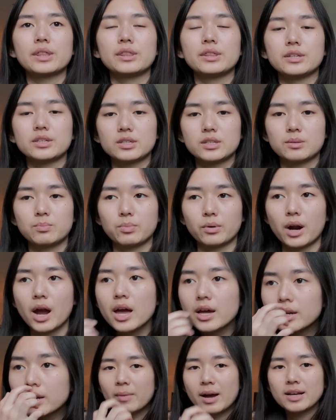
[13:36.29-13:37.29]
the
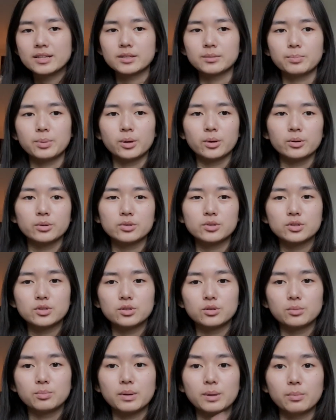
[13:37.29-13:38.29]
spread as opposed
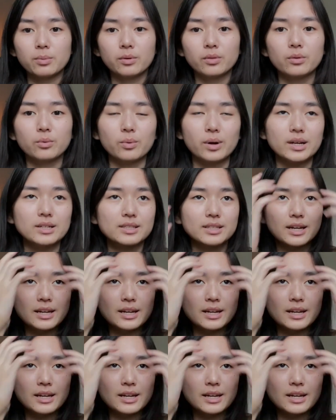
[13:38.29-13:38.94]
to people in the West.